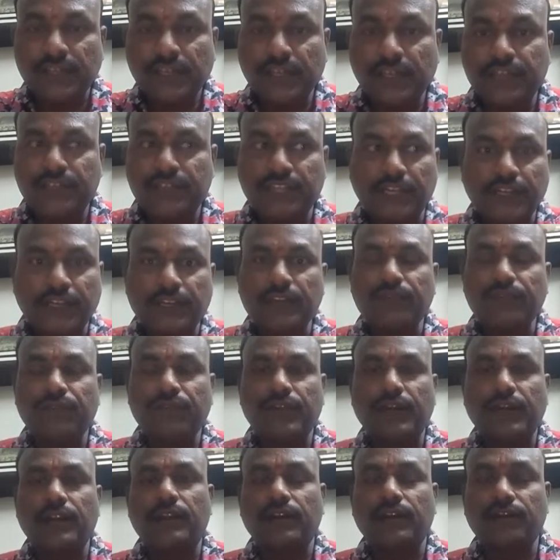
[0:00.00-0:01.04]
he sit in
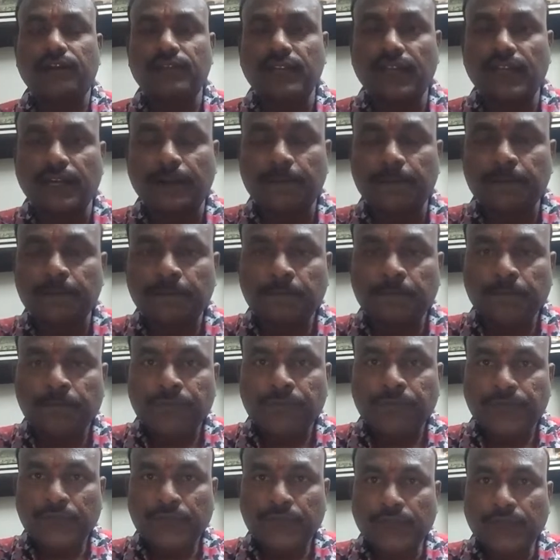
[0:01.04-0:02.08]
front of the
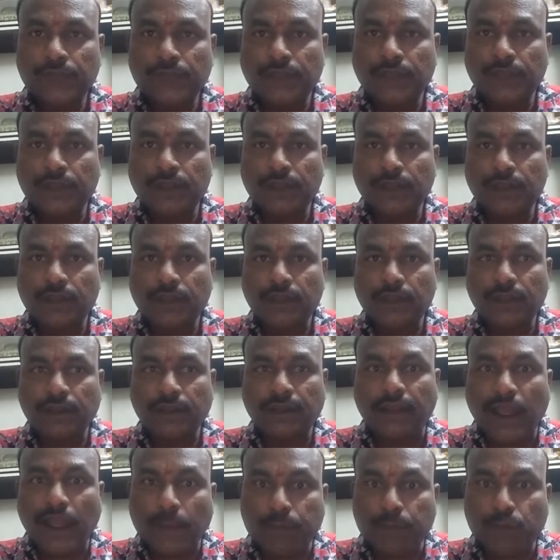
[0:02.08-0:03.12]

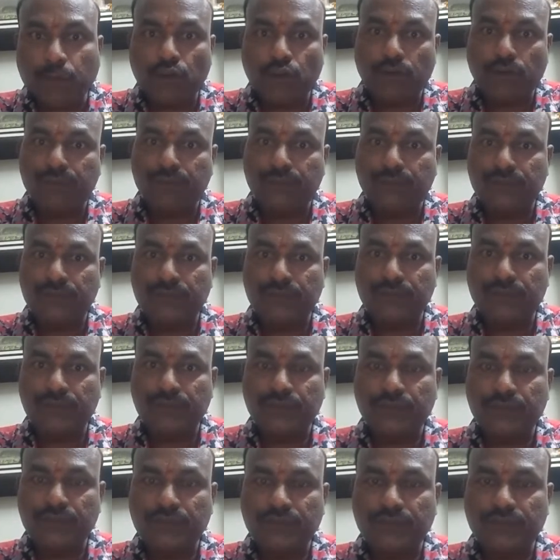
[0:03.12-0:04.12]
laptops.